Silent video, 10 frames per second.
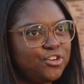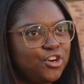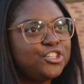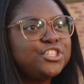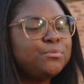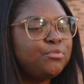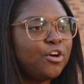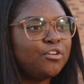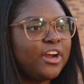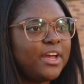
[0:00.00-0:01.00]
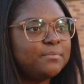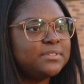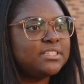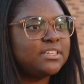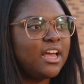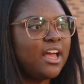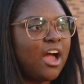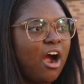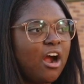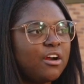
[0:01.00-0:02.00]
nursing programs
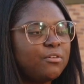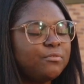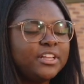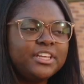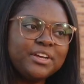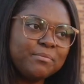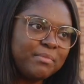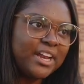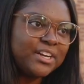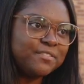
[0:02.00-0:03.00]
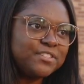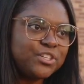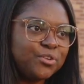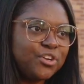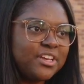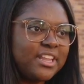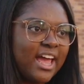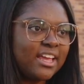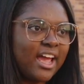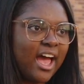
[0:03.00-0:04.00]
are really competitive. So during
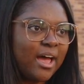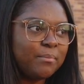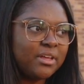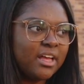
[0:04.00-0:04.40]
that gap,